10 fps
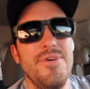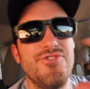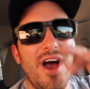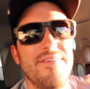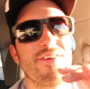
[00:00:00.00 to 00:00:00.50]

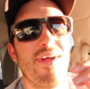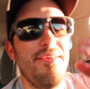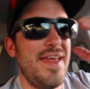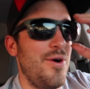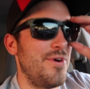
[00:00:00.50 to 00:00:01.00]
Been driving
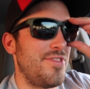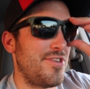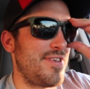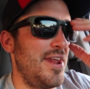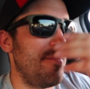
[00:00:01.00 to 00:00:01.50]
around now with
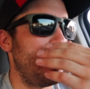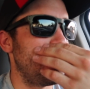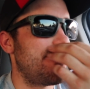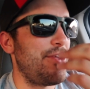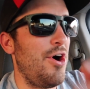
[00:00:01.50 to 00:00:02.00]
the setup
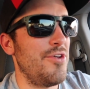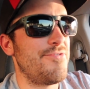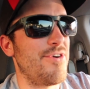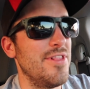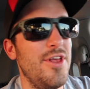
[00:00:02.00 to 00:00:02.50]

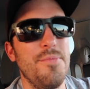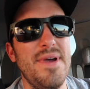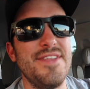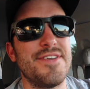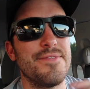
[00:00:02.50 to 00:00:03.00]
installed for a little
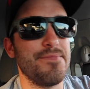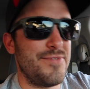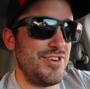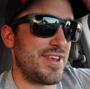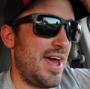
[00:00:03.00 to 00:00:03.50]
bit to
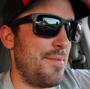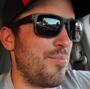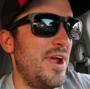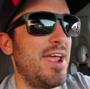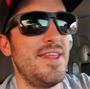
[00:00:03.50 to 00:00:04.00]
just kind
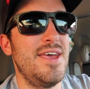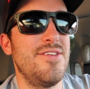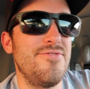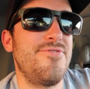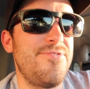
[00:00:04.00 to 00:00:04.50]
of break it
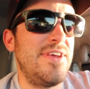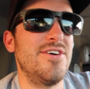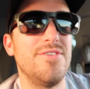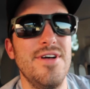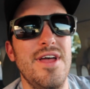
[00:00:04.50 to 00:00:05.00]
in and
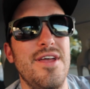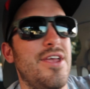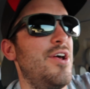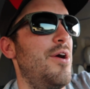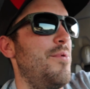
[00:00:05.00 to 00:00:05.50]
feel,
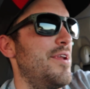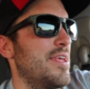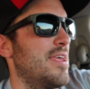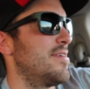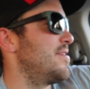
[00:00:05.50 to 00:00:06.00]
you know, I want
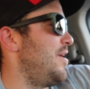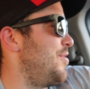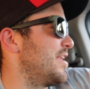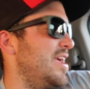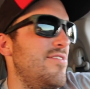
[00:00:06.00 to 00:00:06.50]
to
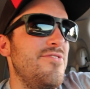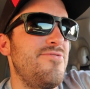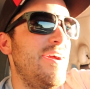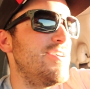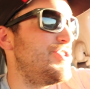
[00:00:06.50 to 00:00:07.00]
give it a
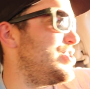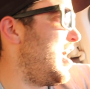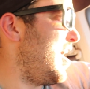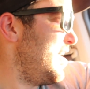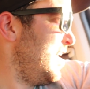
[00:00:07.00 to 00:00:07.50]
fair
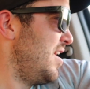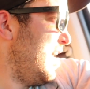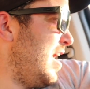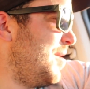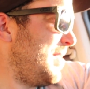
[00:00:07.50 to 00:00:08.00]
shot.
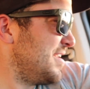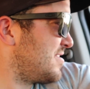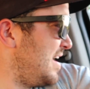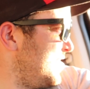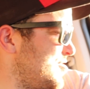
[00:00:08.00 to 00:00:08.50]

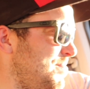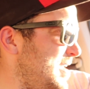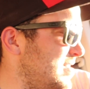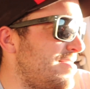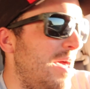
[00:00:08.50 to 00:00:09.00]
I'd say there's
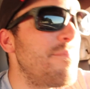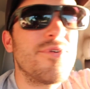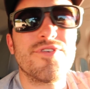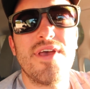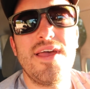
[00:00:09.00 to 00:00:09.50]
about a
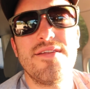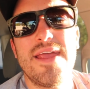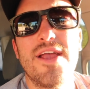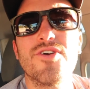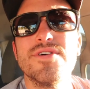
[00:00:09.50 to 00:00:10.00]

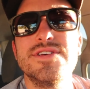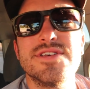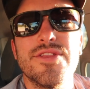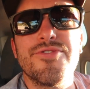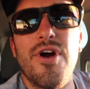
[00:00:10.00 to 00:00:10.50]
10%
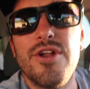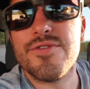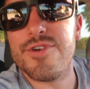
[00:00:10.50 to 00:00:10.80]
increase in throttle